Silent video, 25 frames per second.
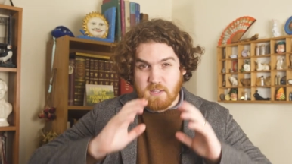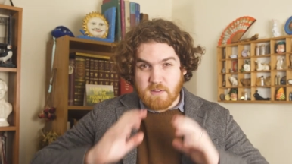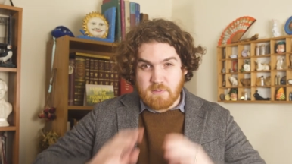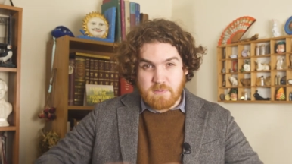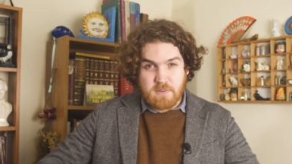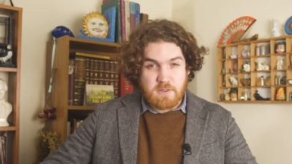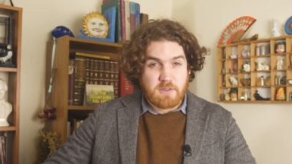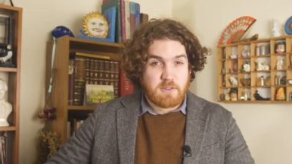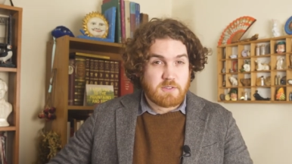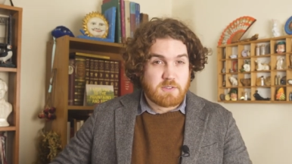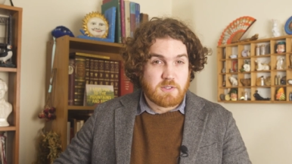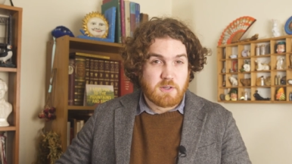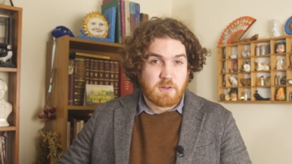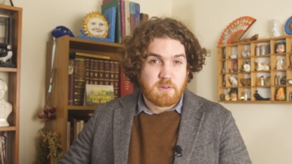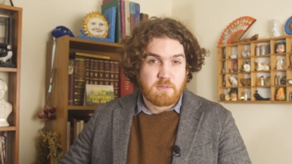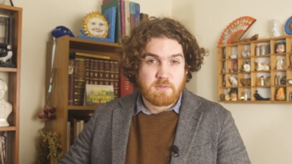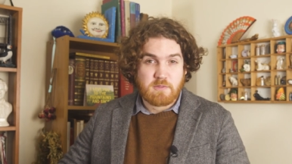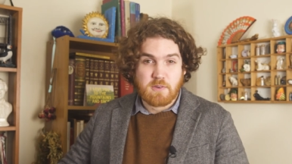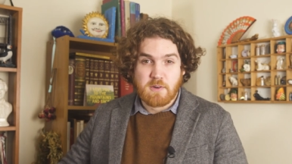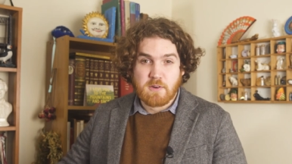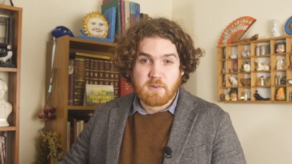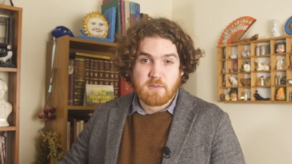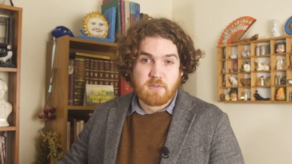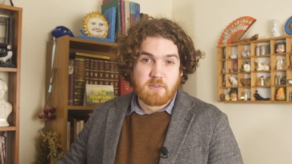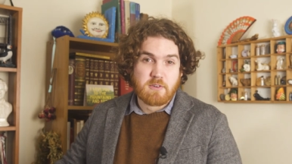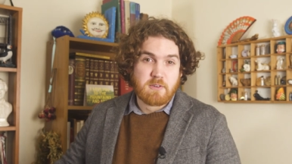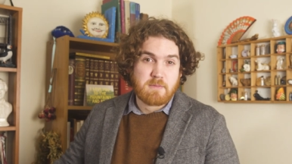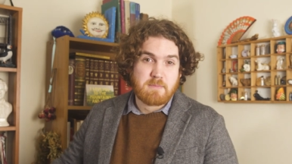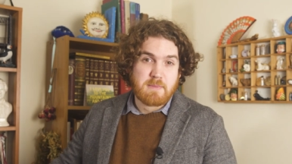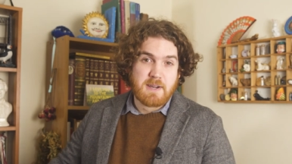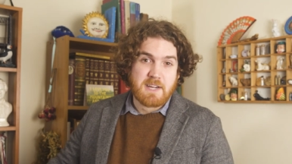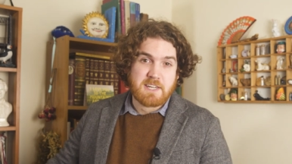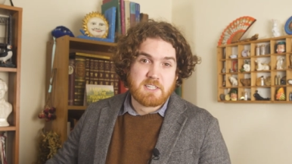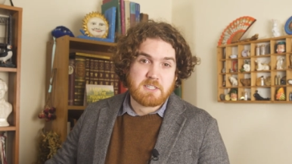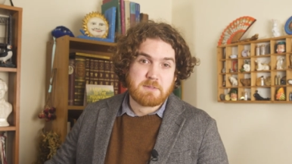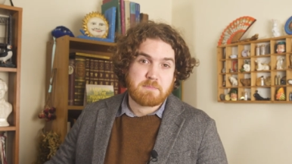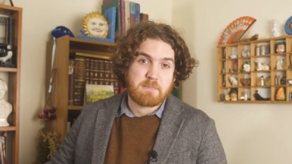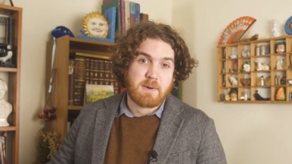If you don't vote for a
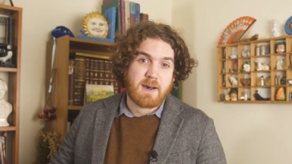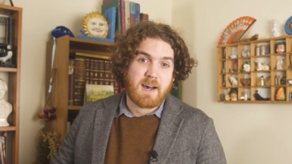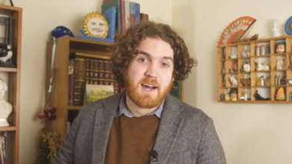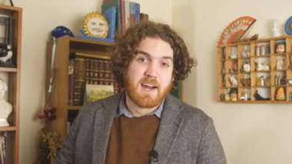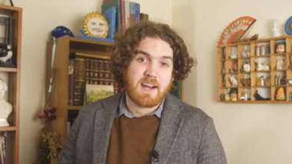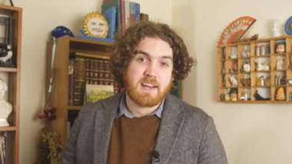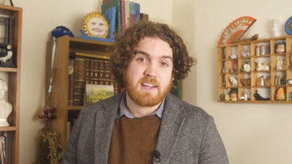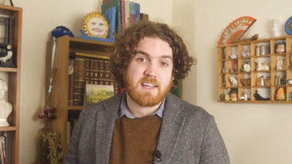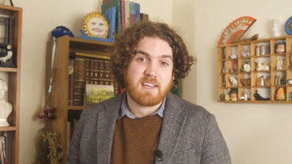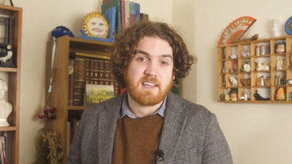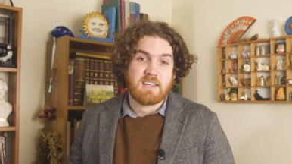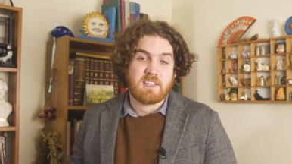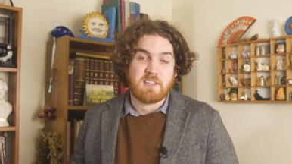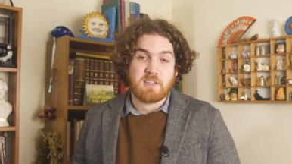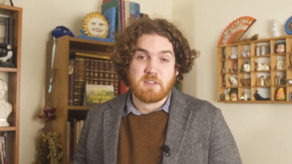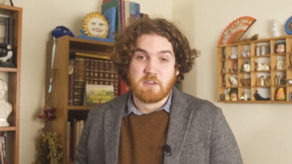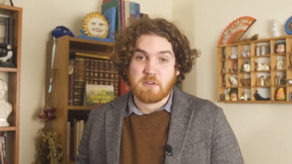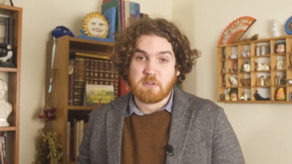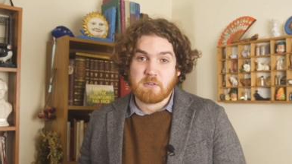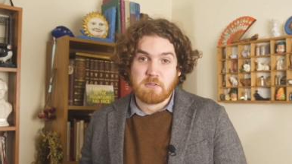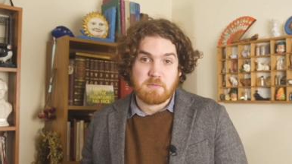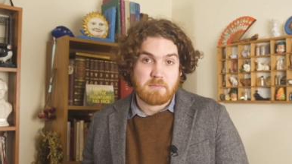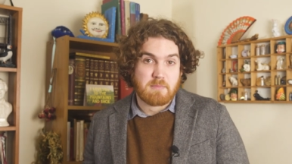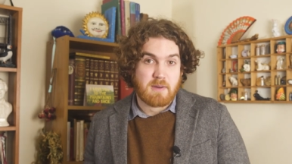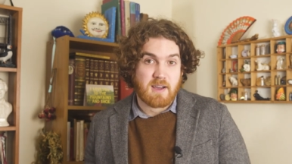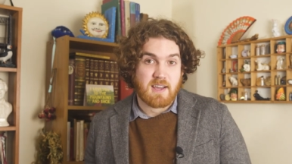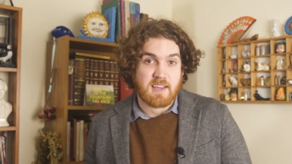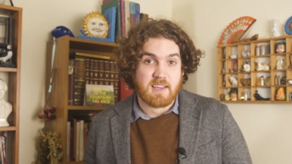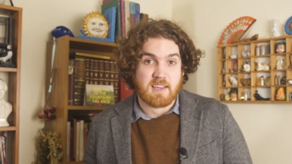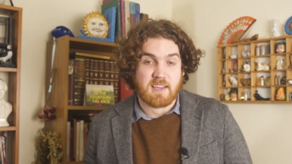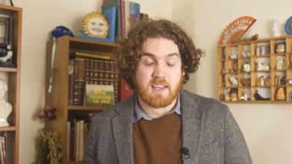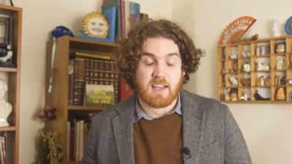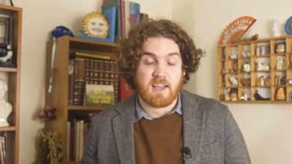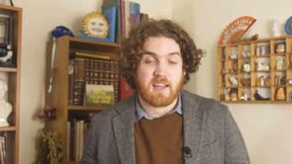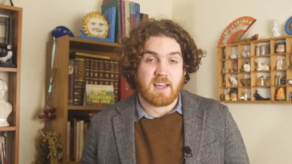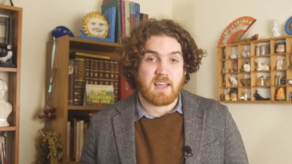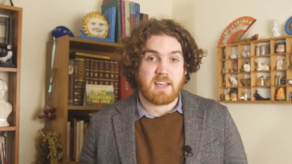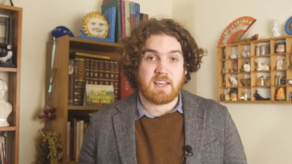major party, you might
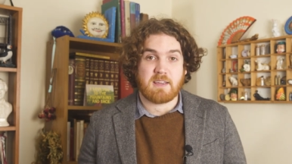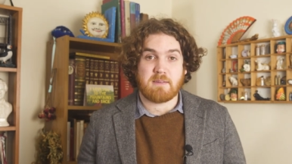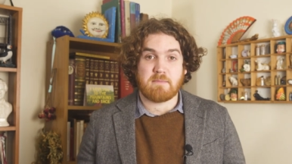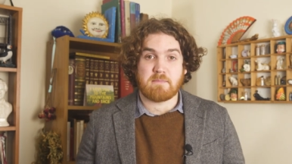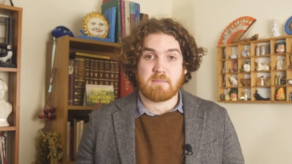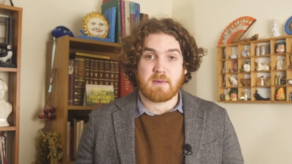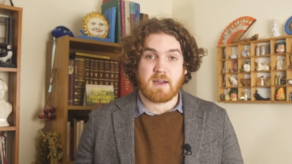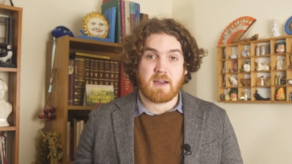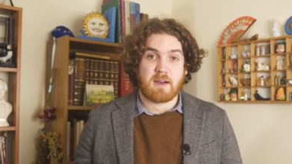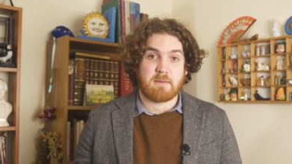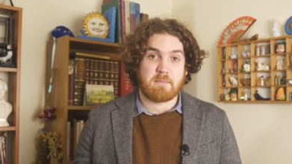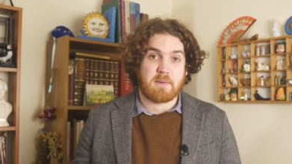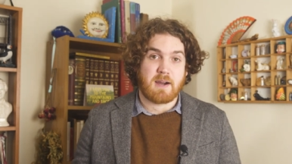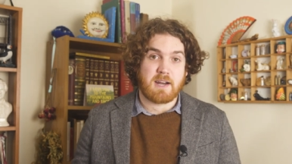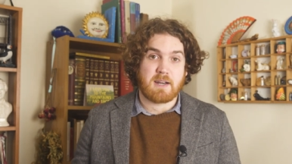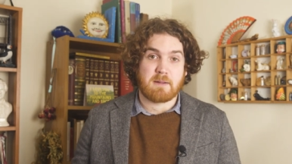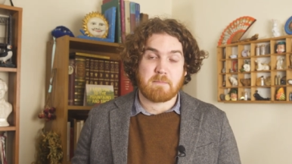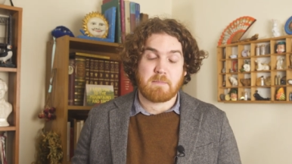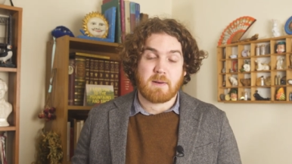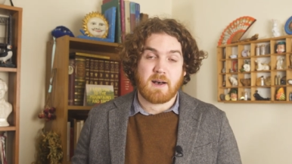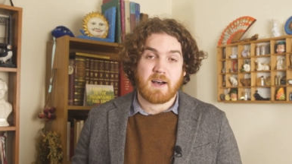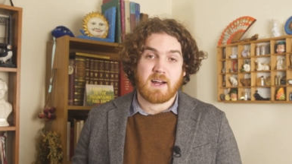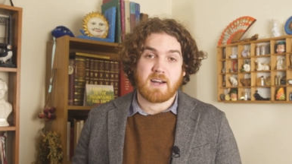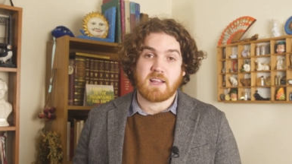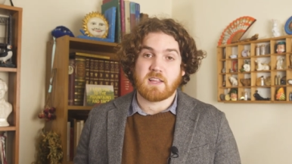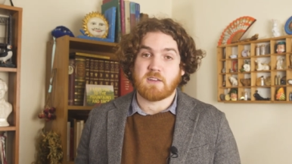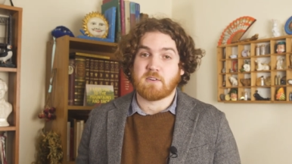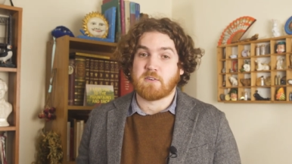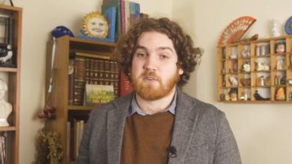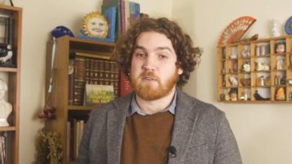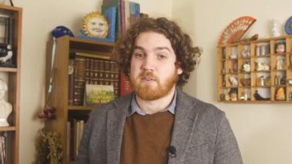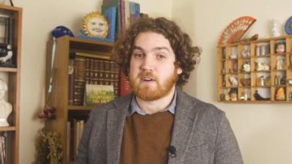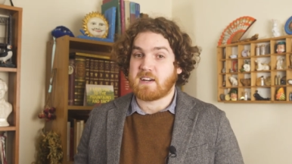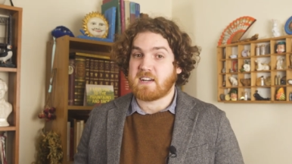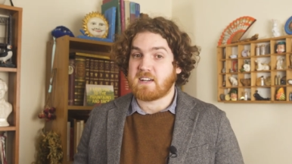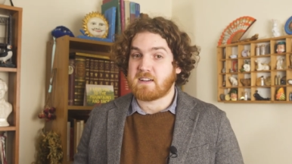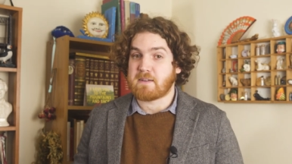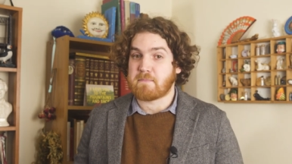get a, a minor party
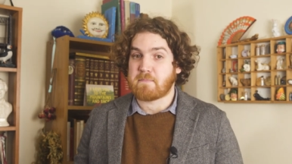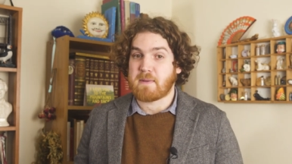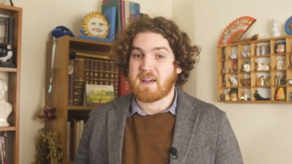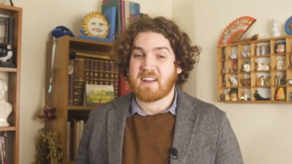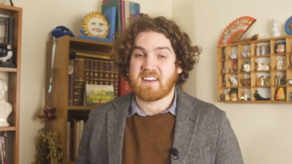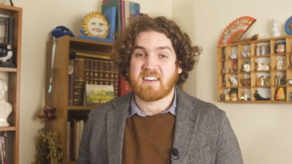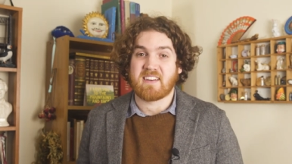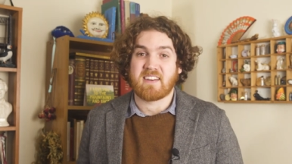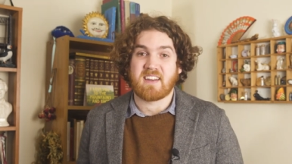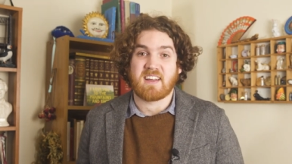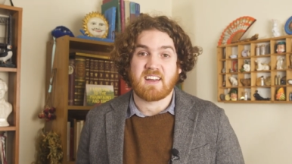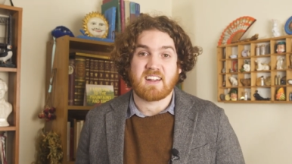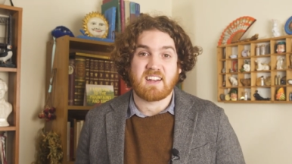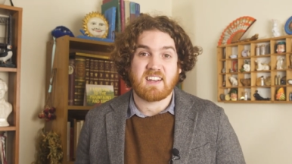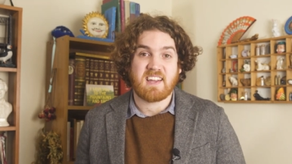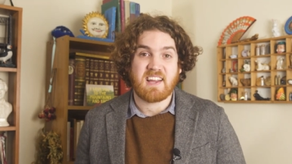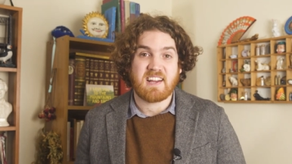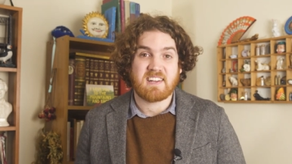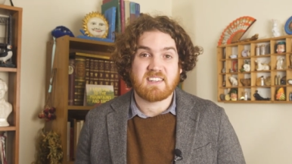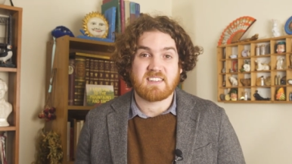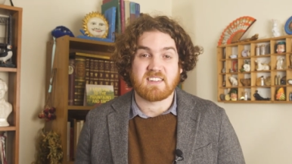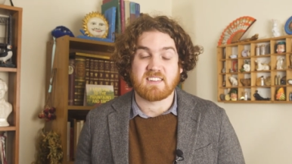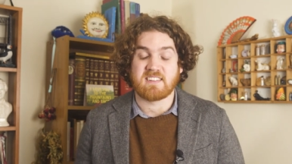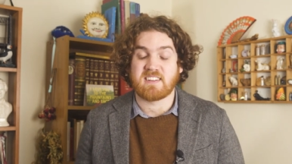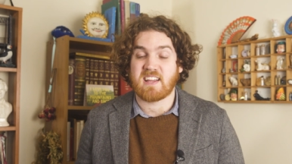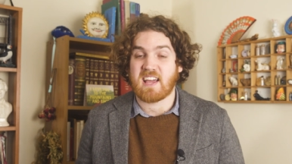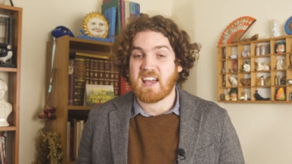or independent elected.